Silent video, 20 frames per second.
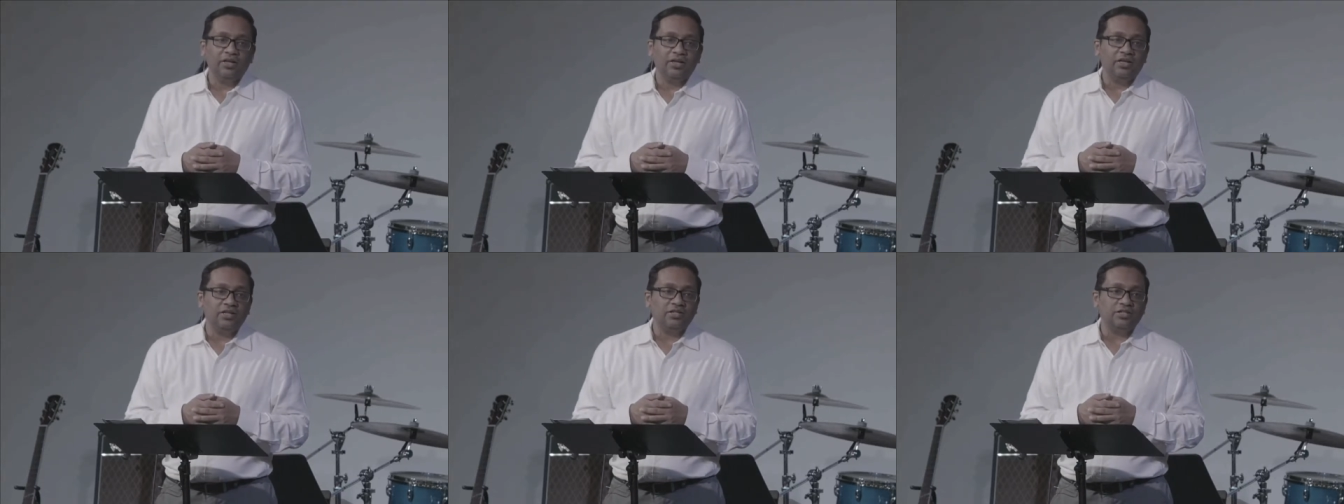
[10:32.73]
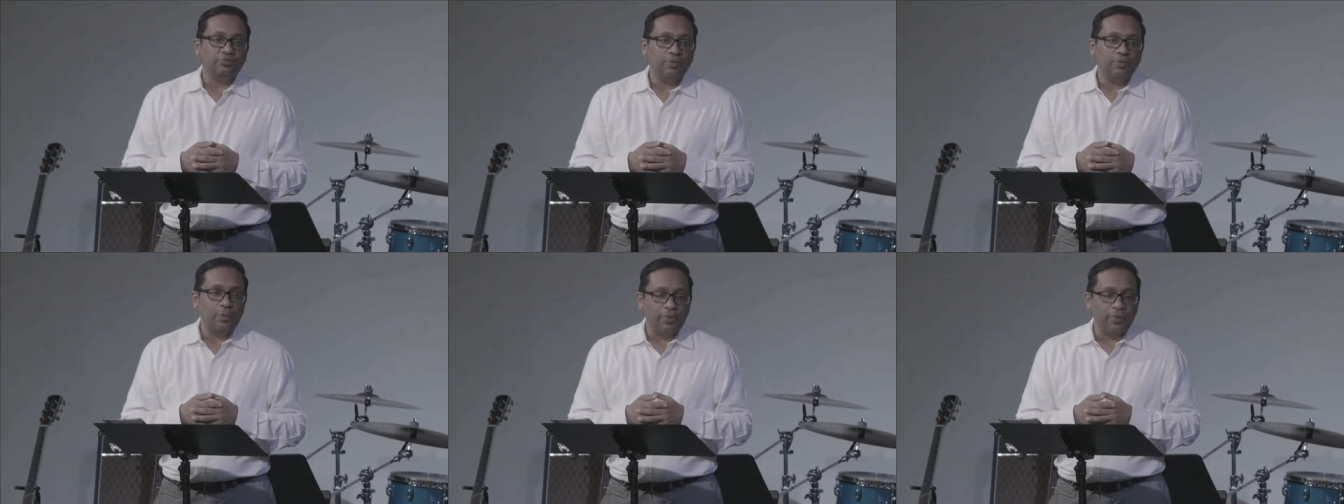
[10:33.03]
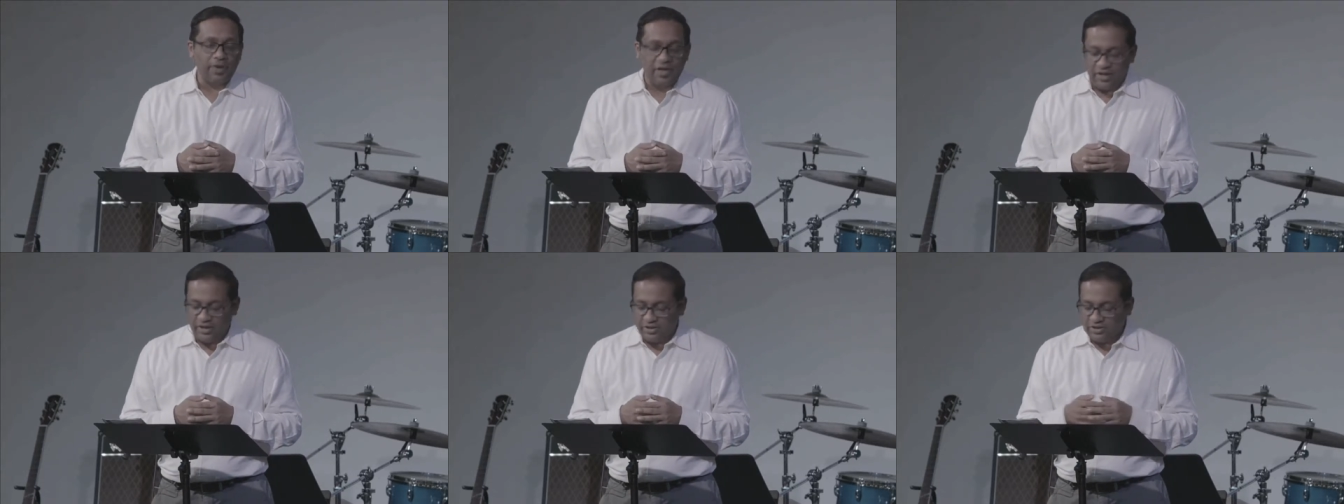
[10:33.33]
it's
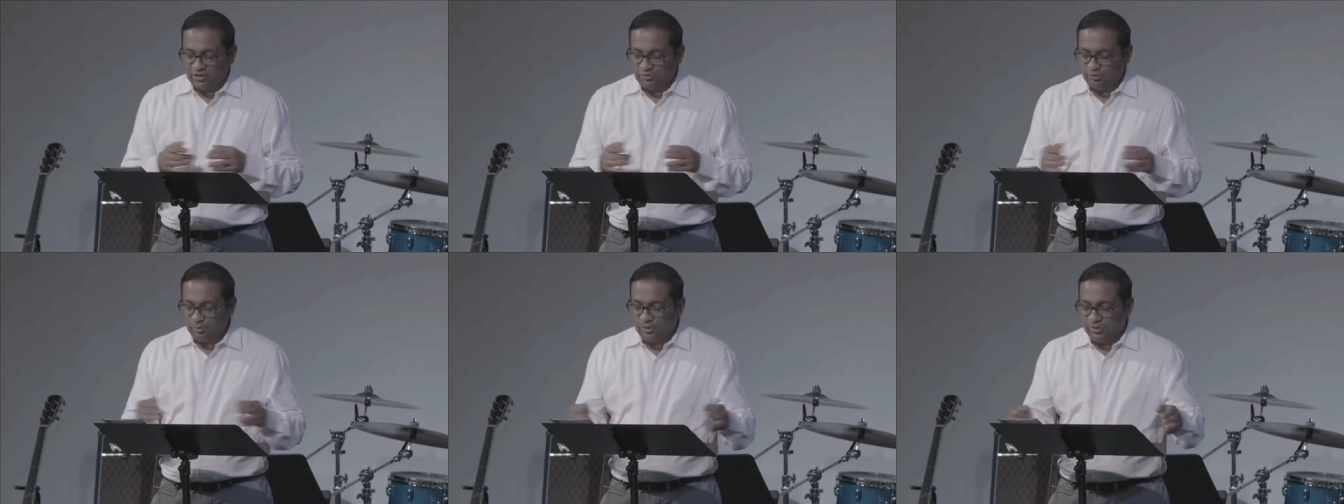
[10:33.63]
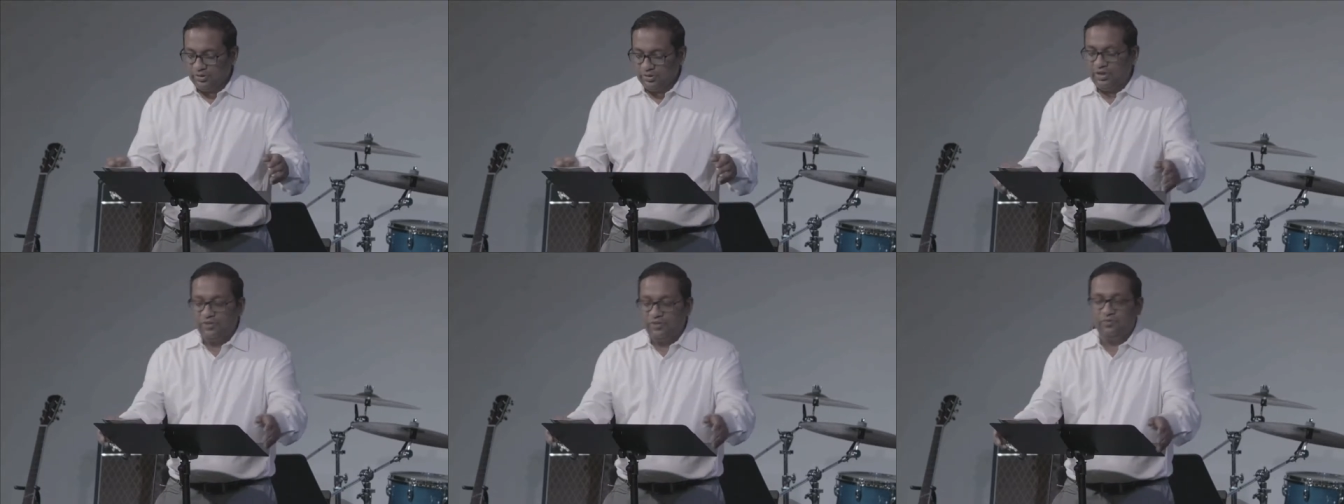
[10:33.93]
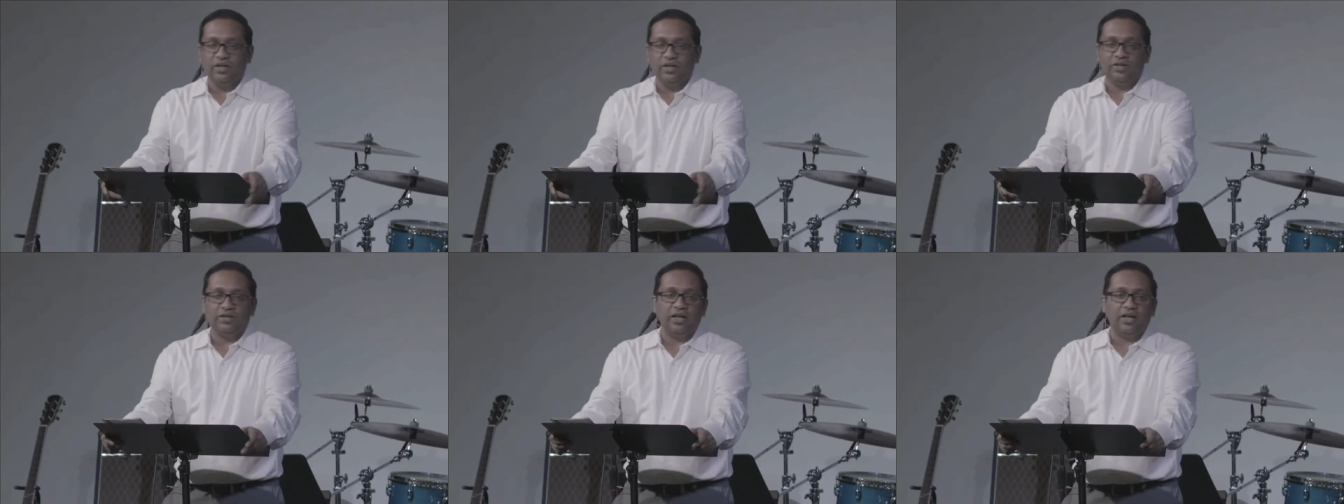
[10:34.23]
repent of
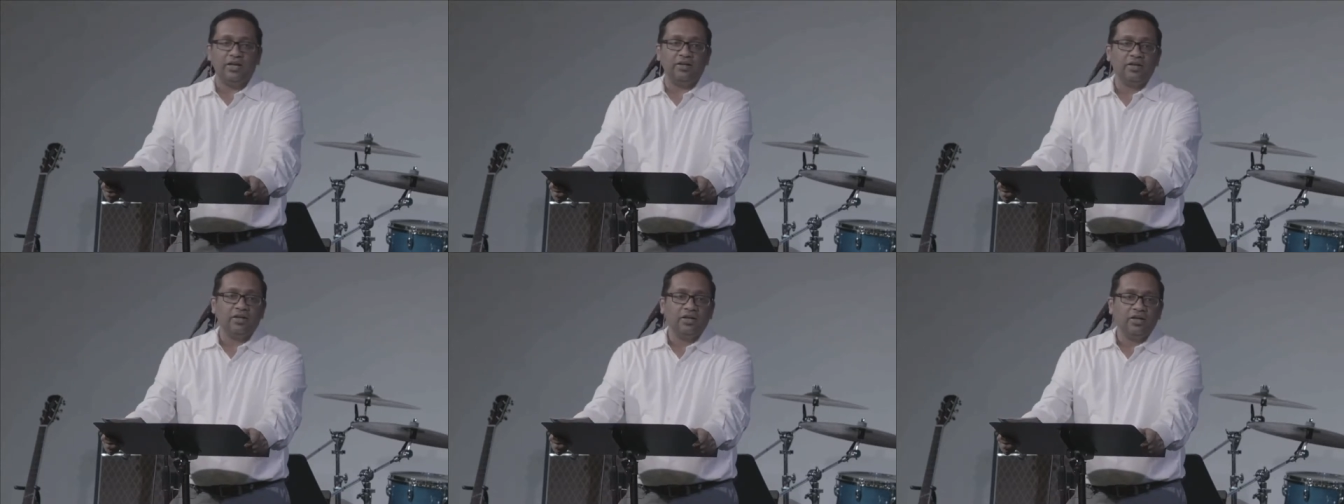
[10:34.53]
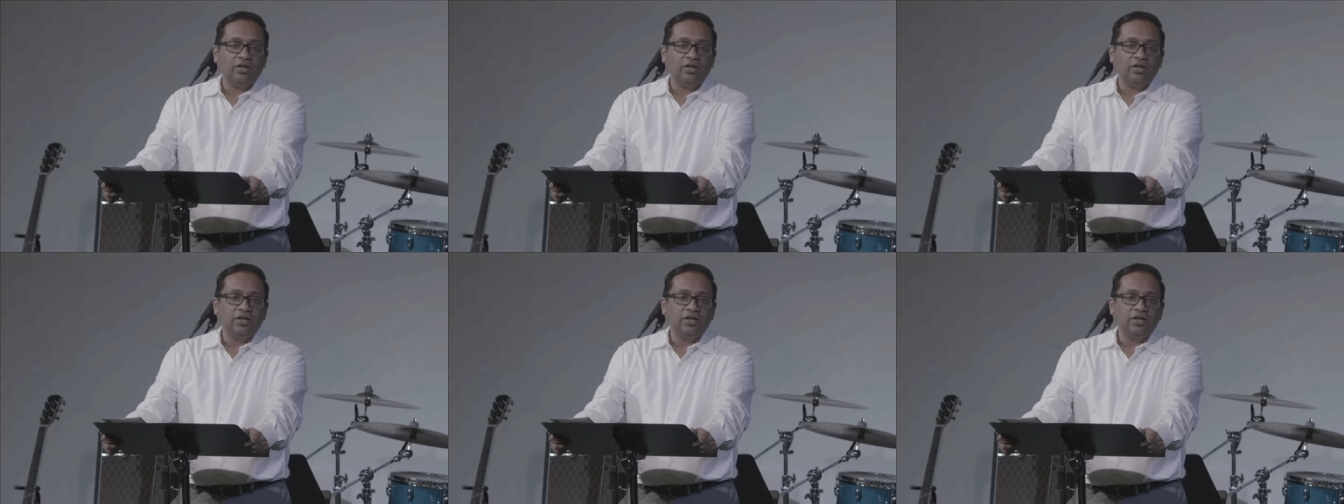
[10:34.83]
believing that